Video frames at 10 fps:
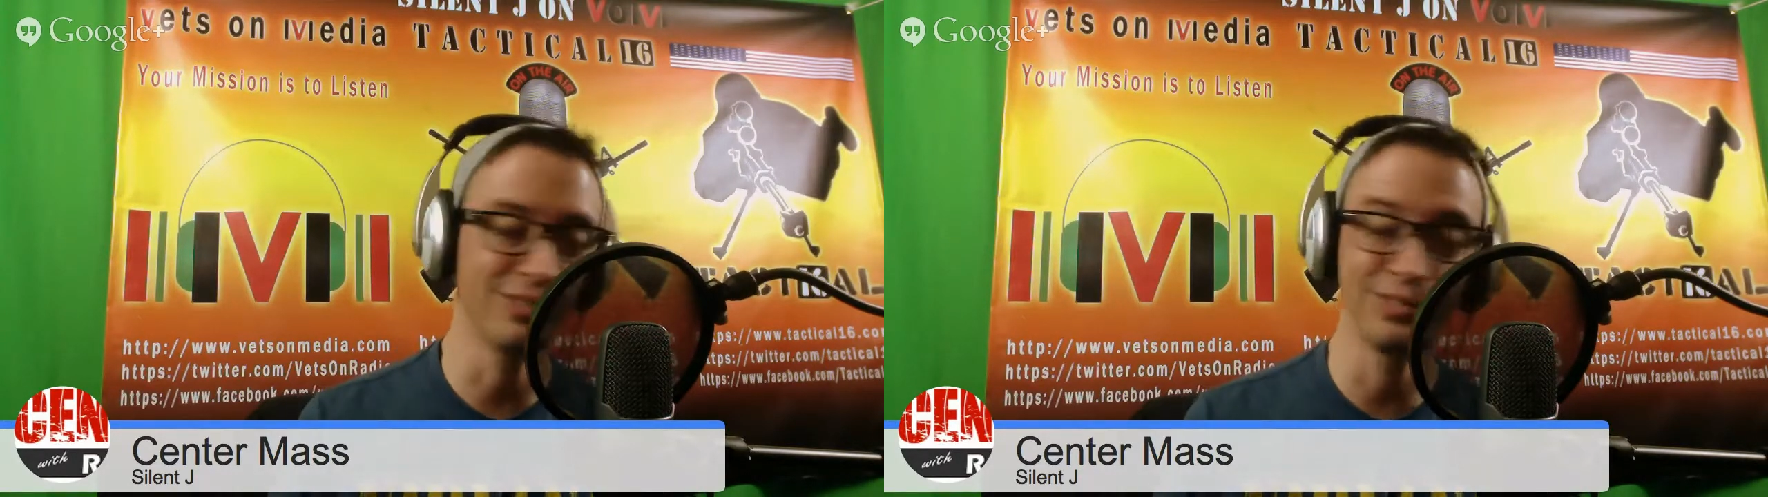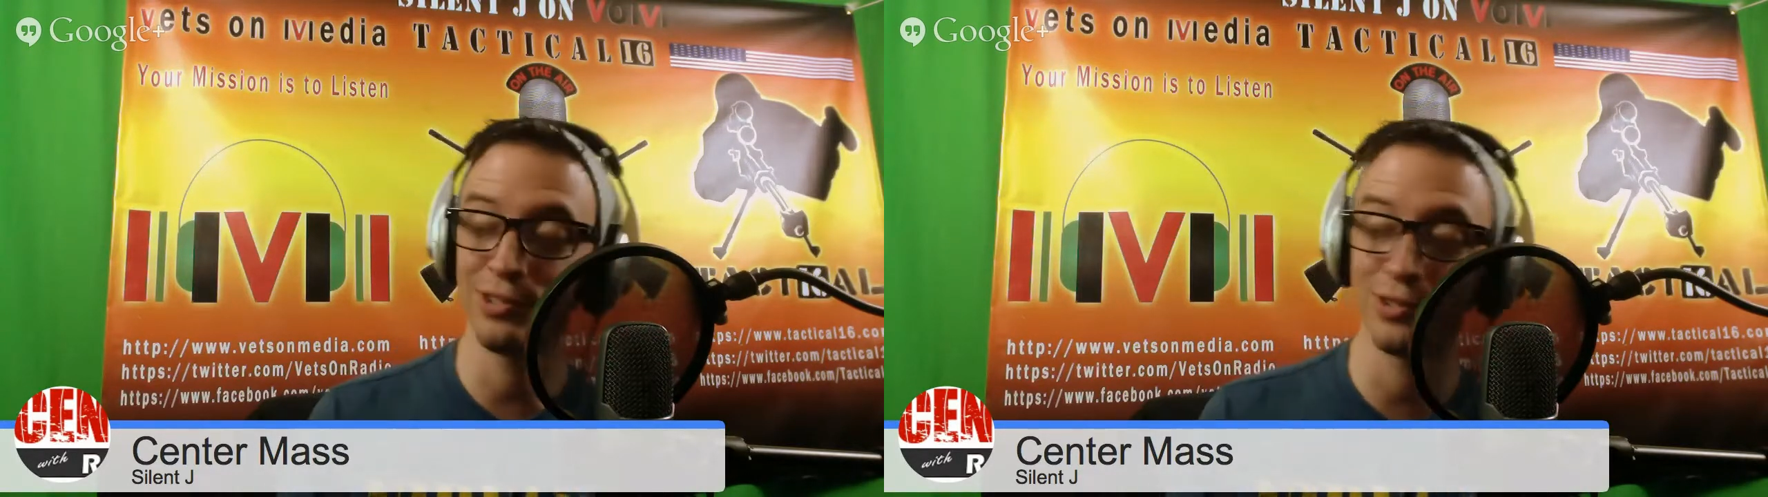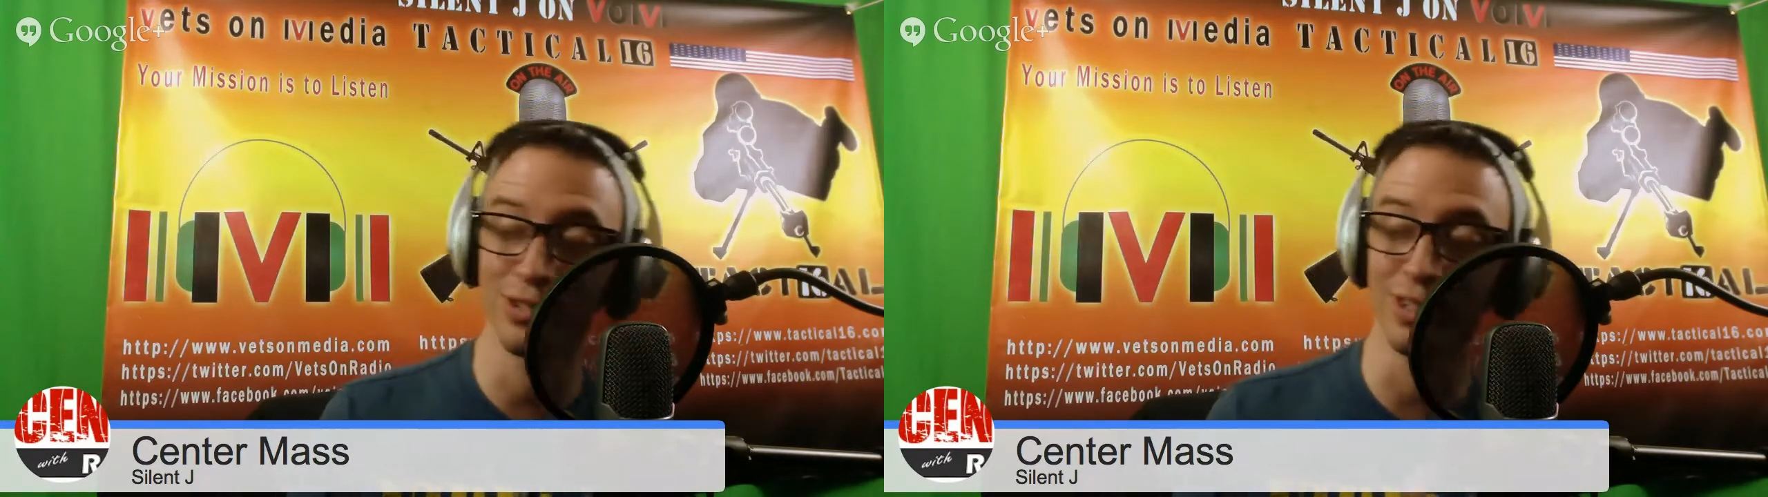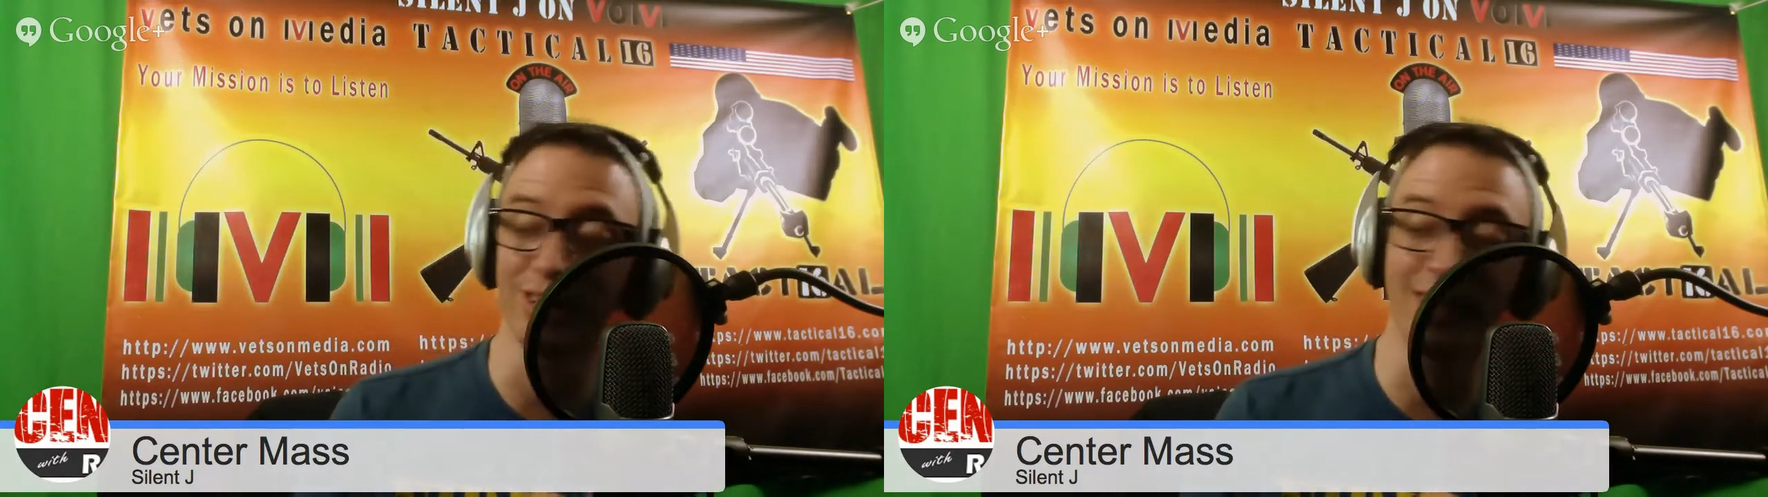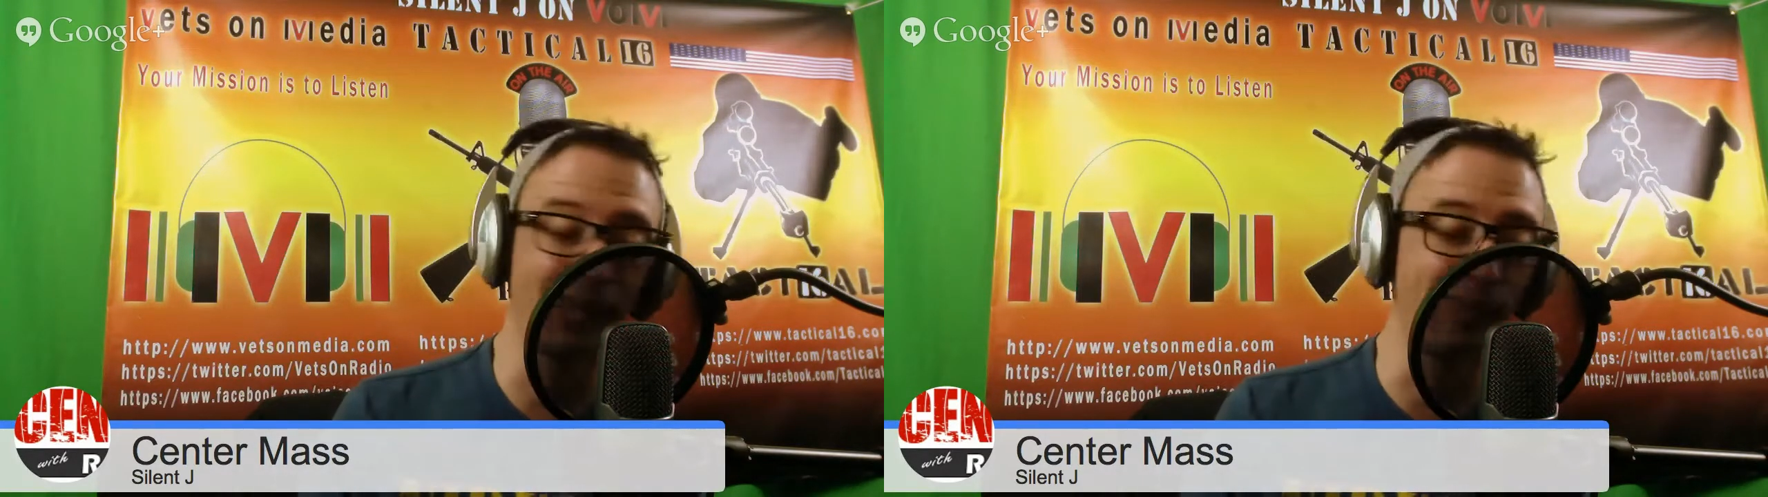dudes are
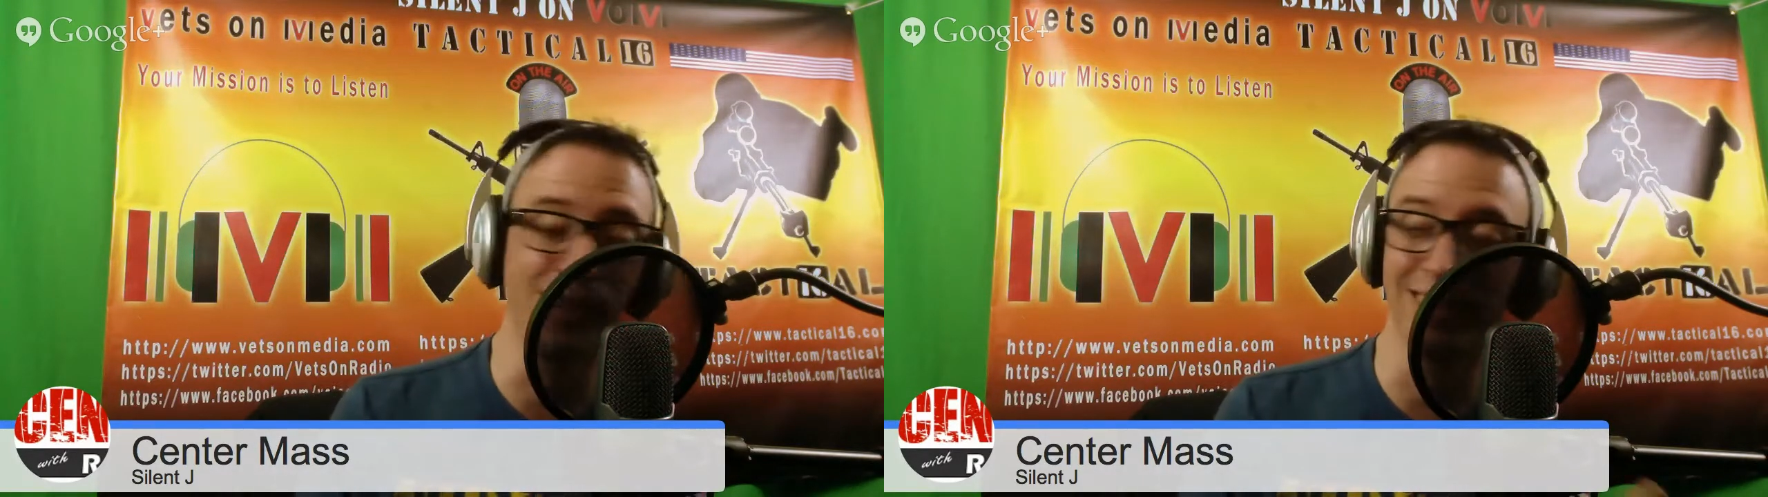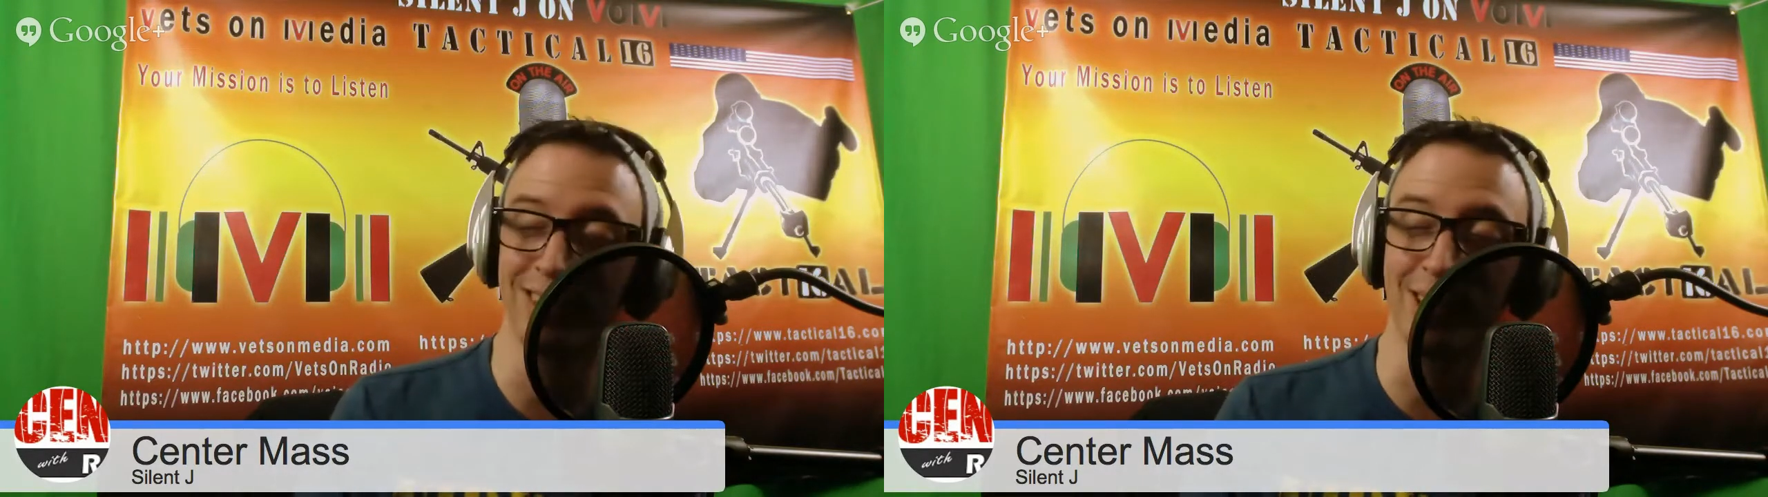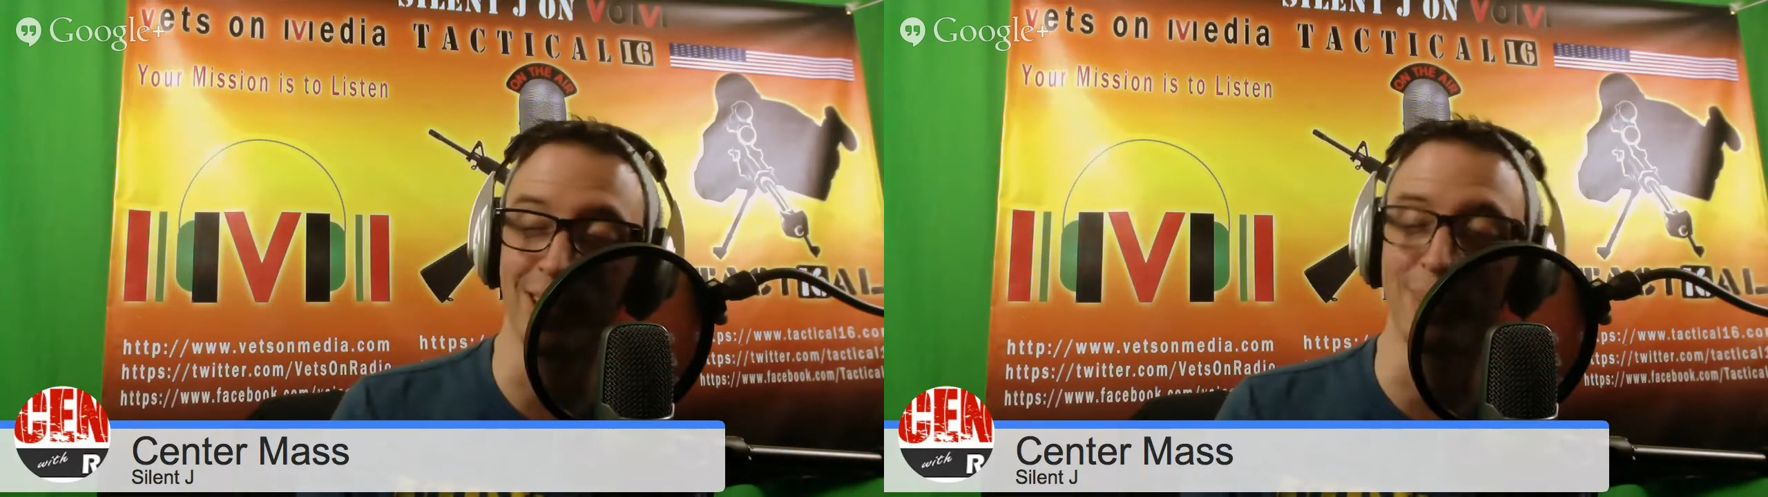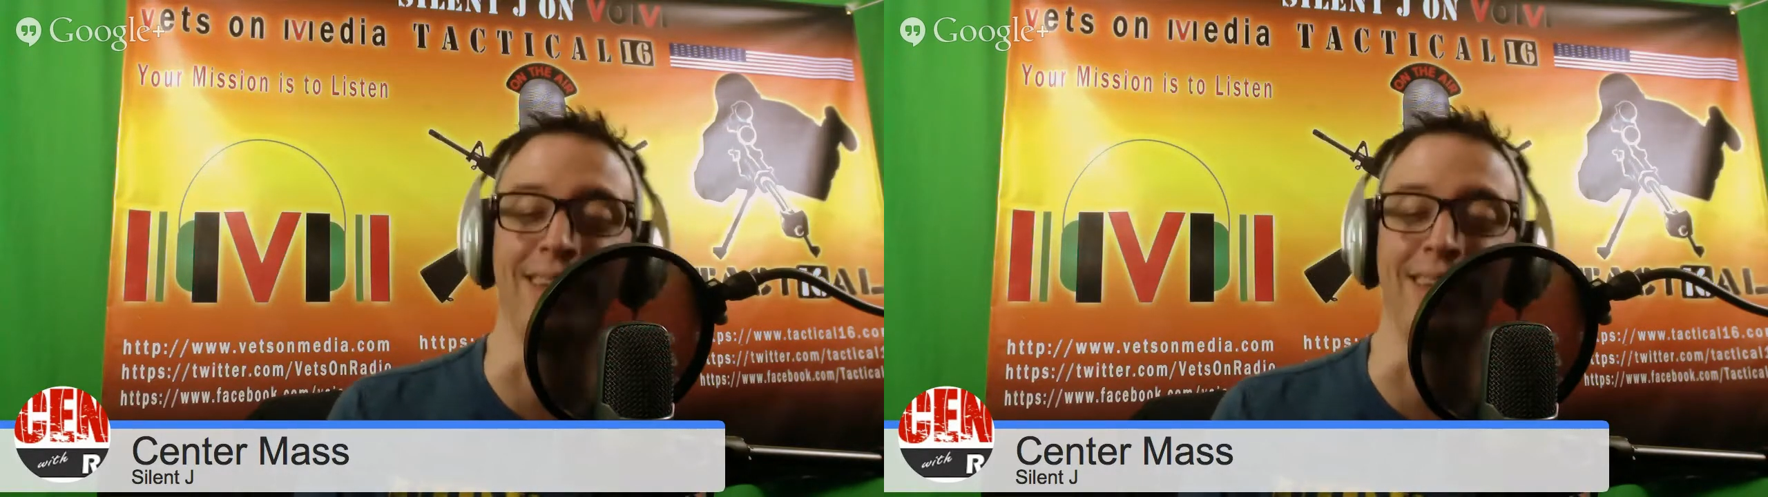getting messed up